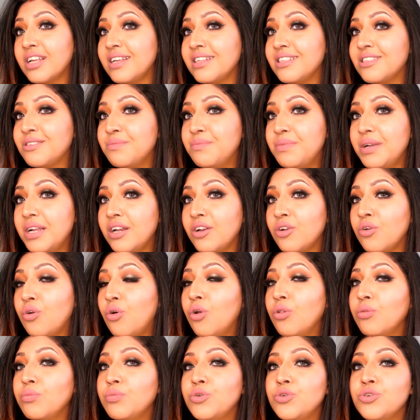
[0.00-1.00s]
It's been
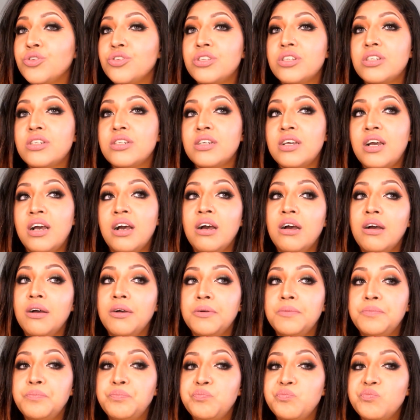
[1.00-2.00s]
almost
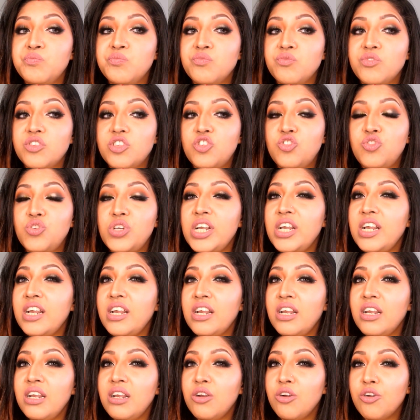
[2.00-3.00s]

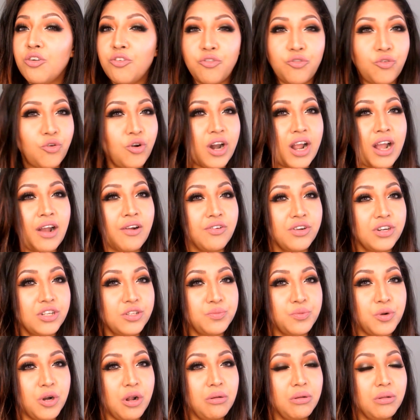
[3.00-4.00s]
3 or 4 hours
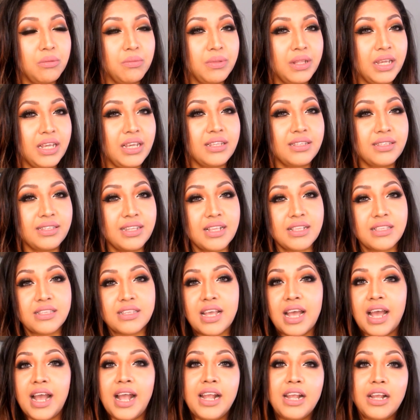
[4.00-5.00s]
probably since
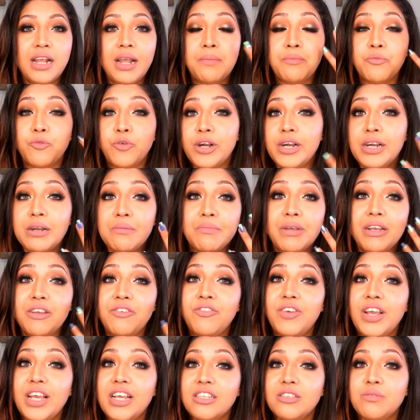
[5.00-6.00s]
I am wearing my
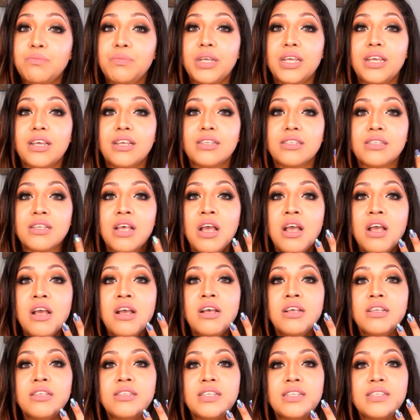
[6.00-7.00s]
face, because
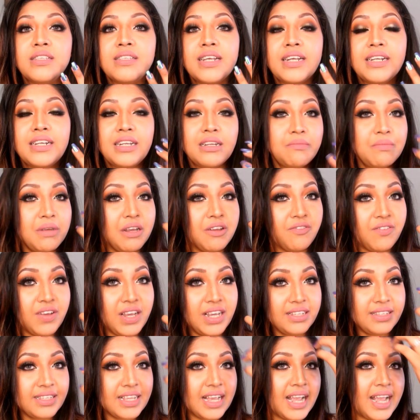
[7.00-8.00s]
since I did my
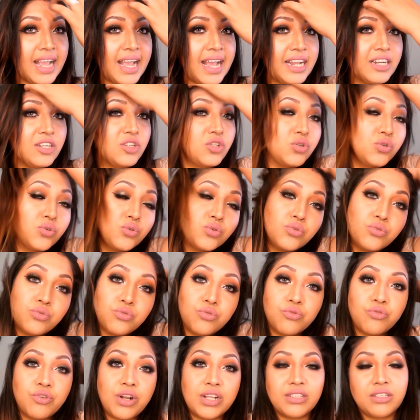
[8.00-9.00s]
face I had to
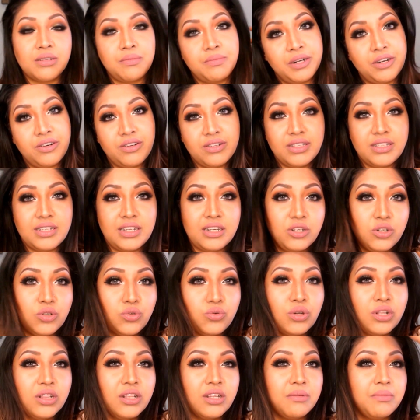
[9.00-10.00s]
run some errands and
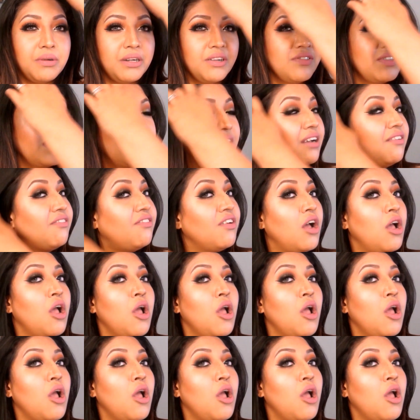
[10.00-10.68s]
do a lot of stuff,